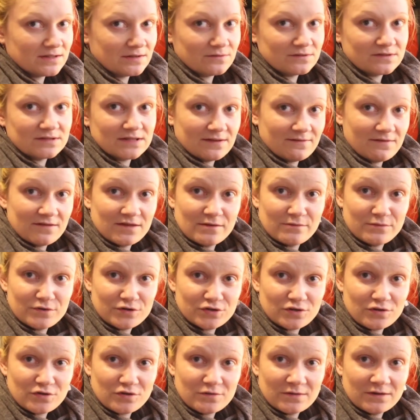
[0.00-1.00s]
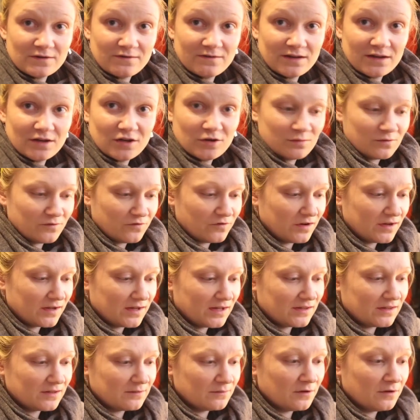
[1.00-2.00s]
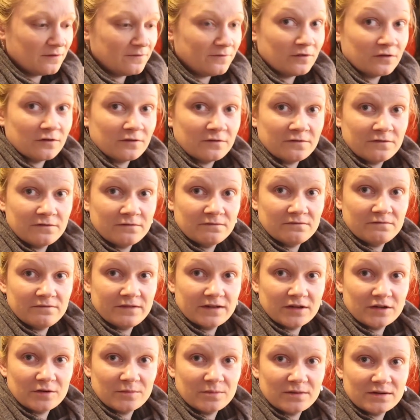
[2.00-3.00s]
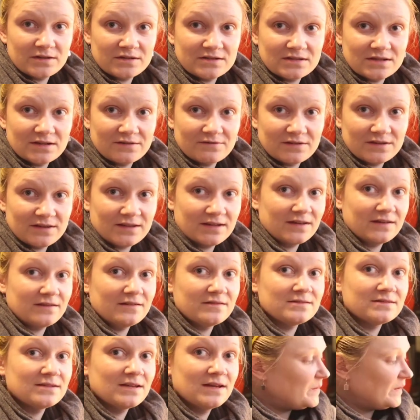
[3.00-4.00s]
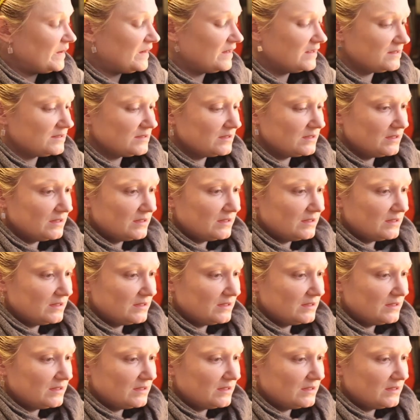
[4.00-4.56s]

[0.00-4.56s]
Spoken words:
I was saving them to show them in the video before I got them all full of fingerprints and everything else. But